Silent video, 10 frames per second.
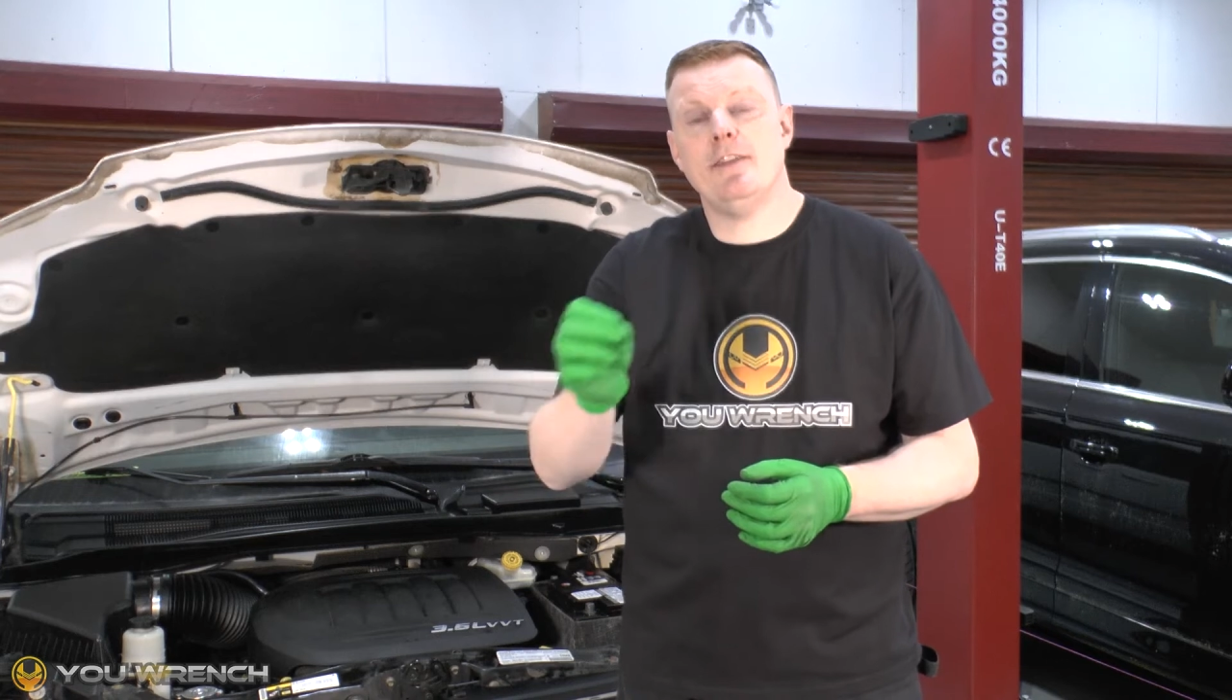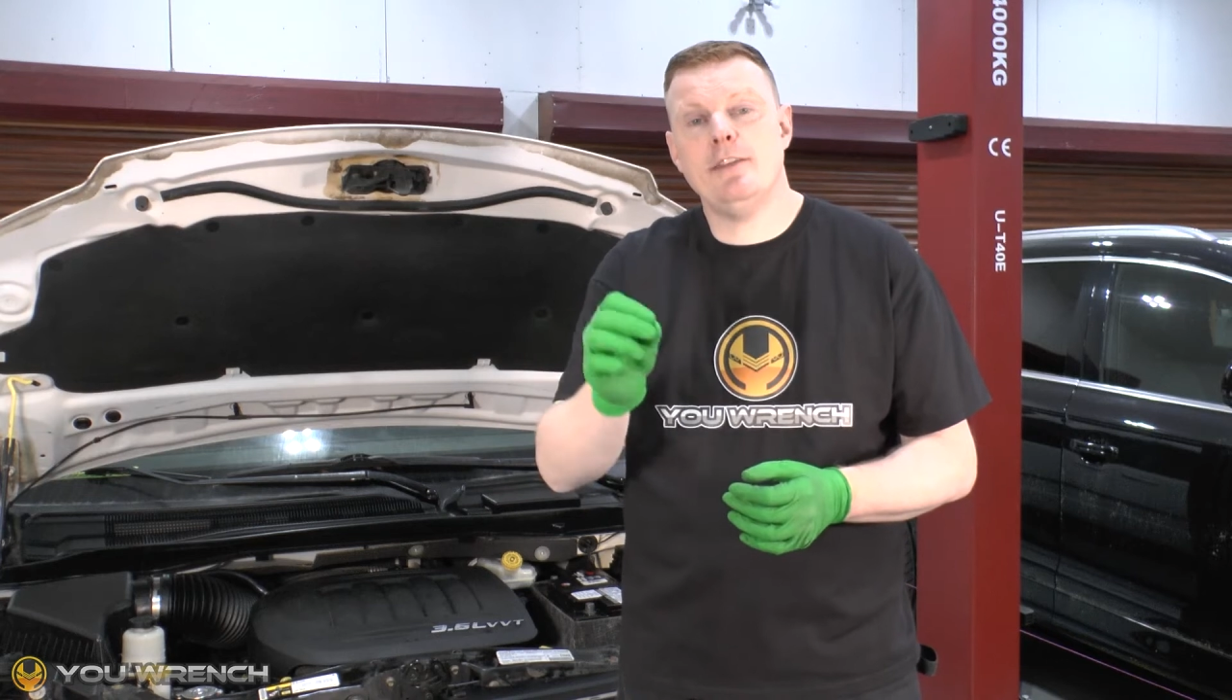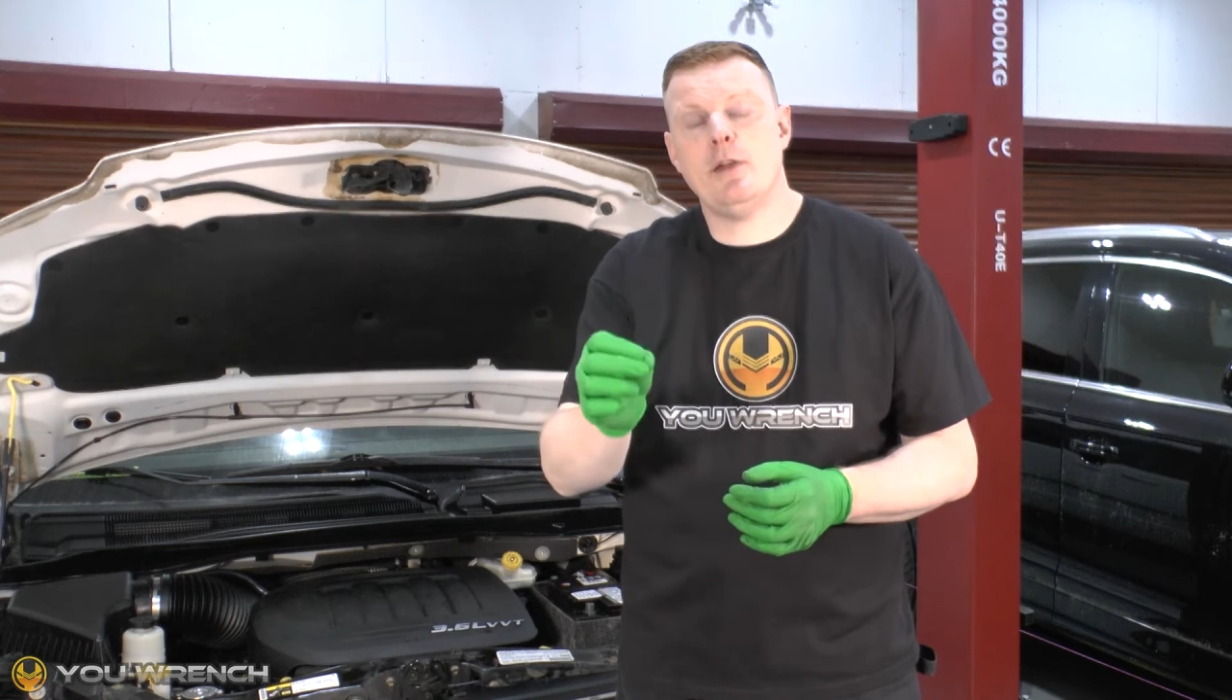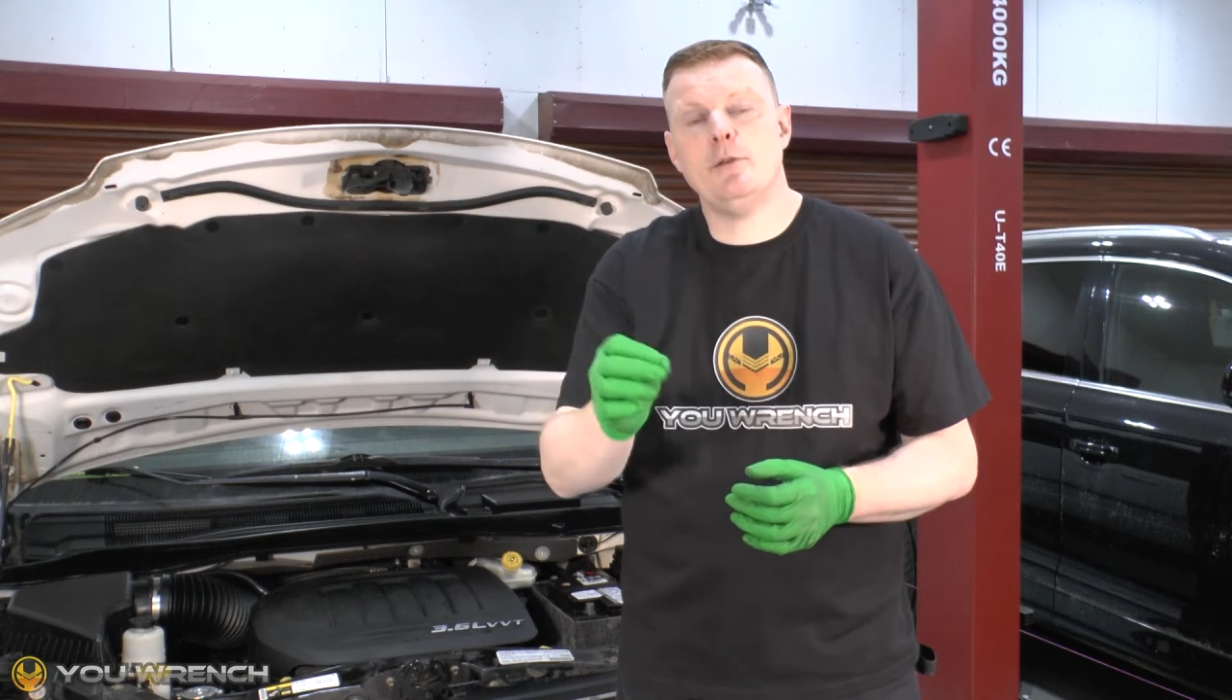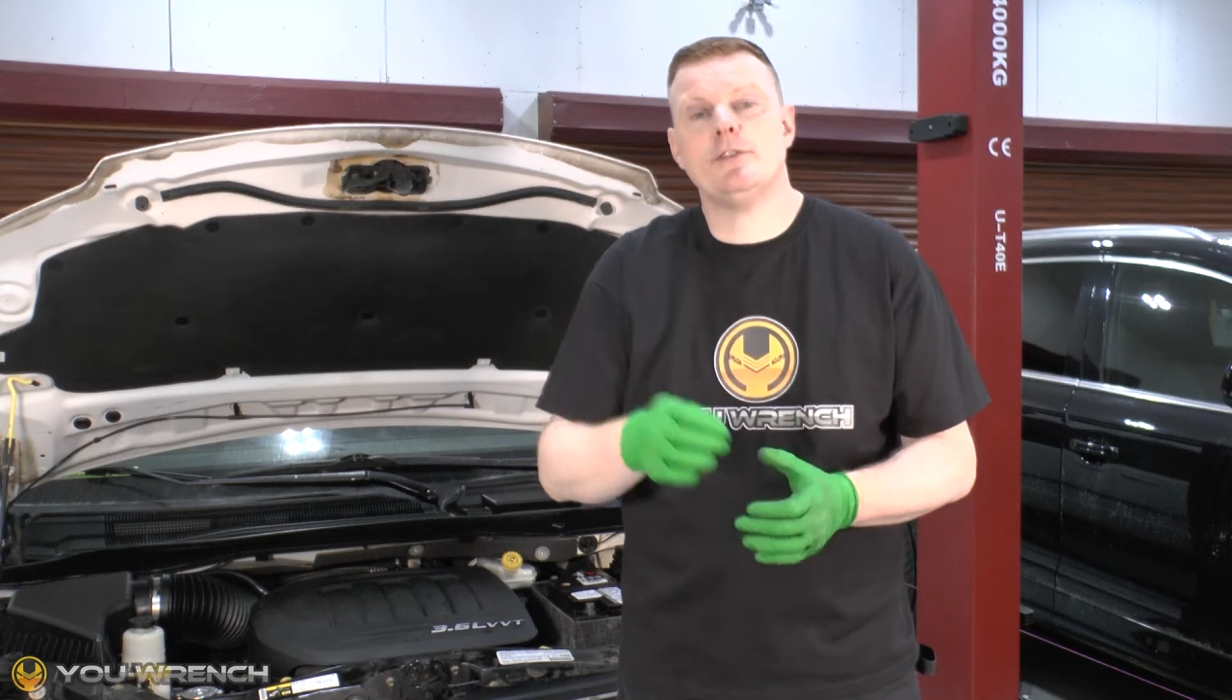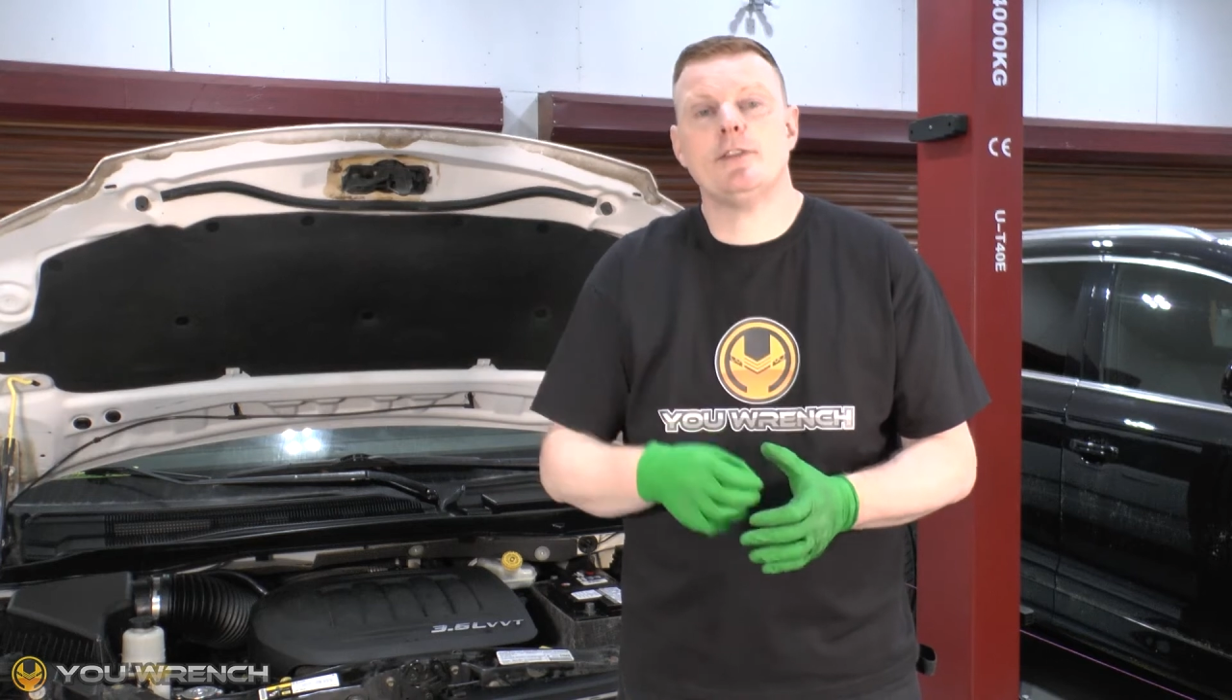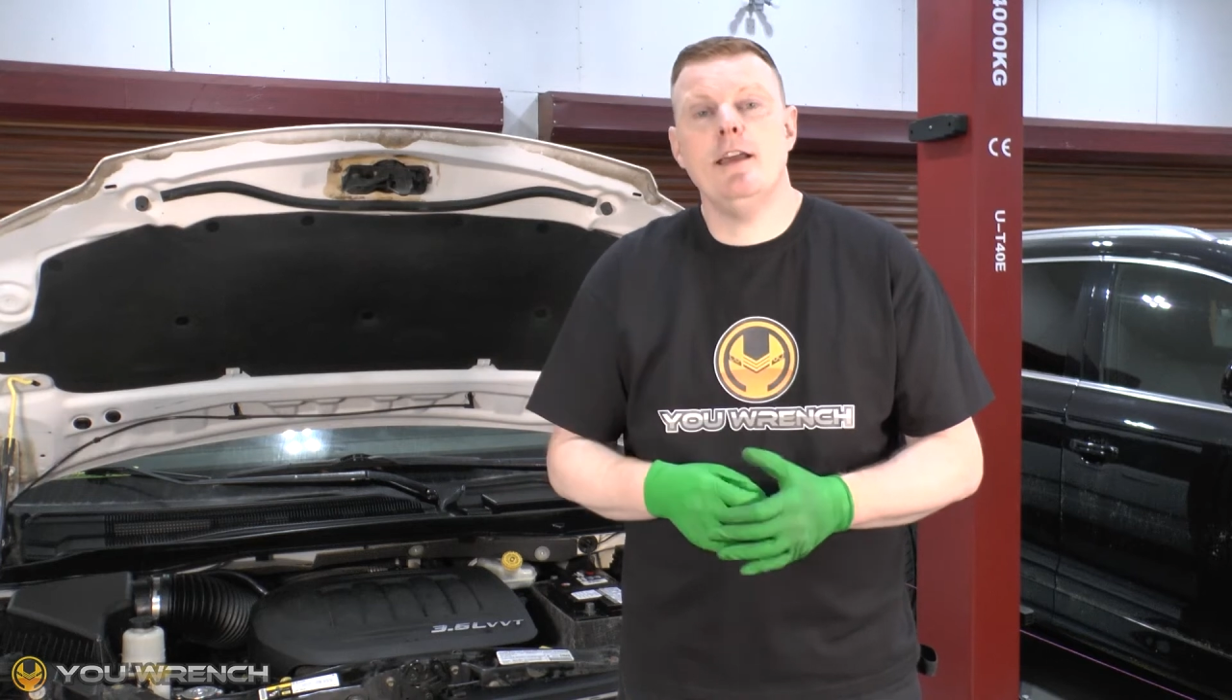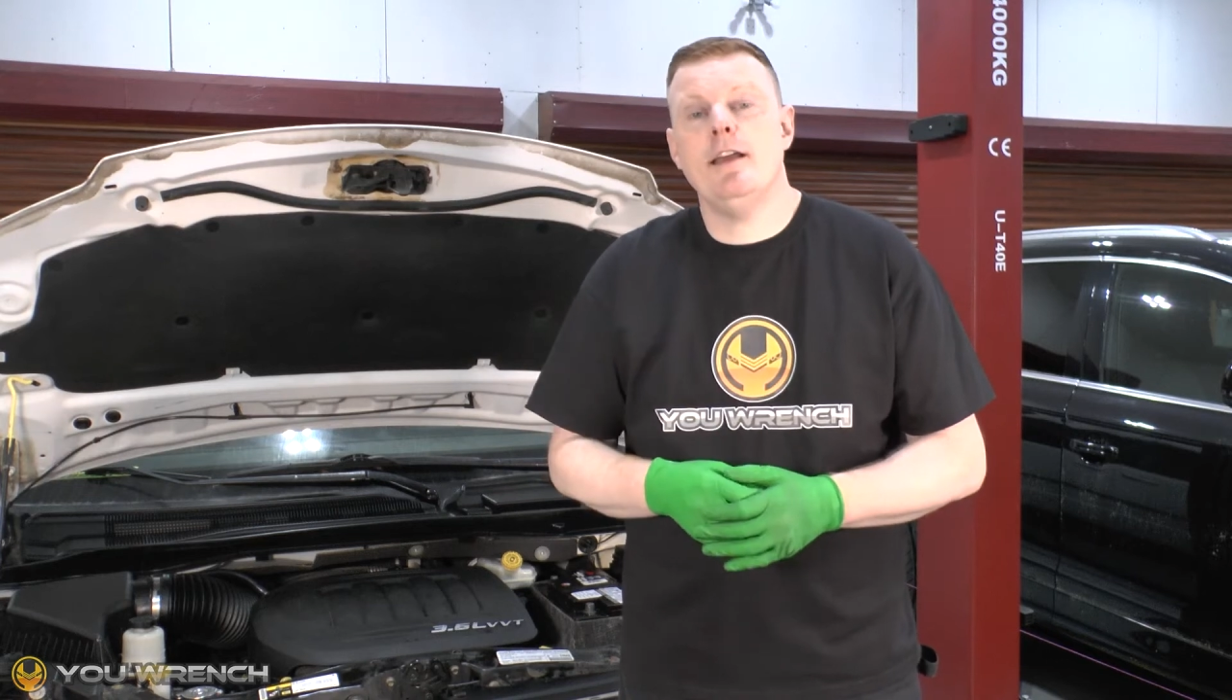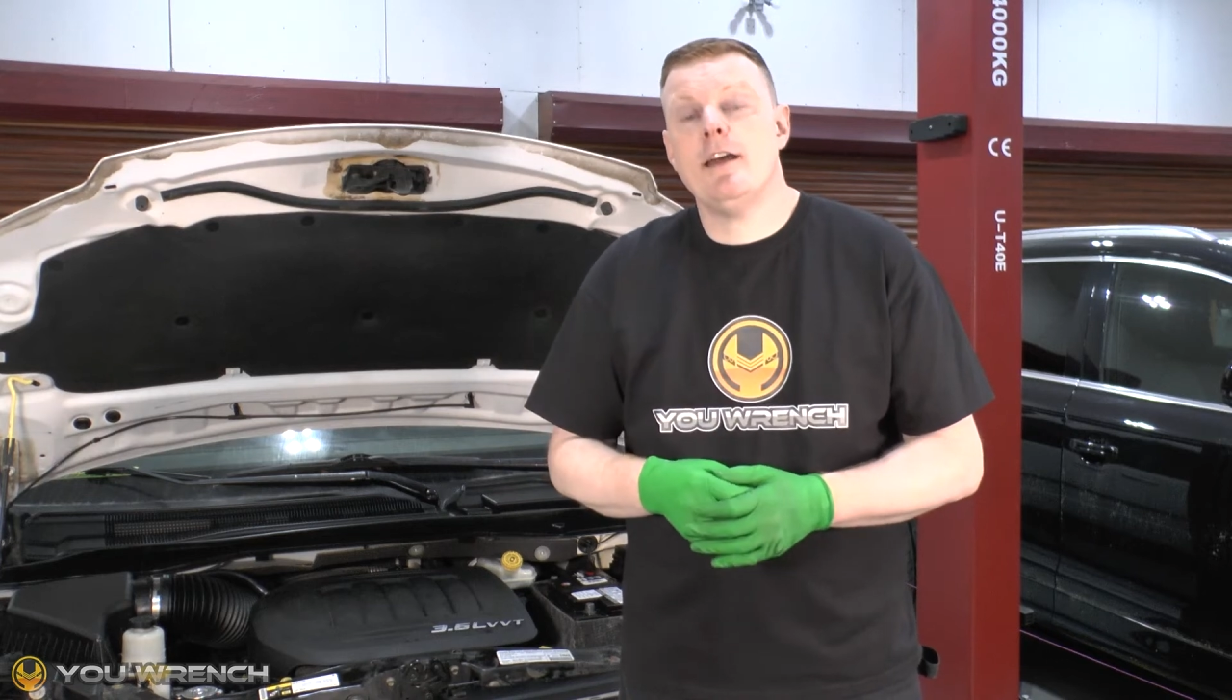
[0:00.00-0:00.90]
the notes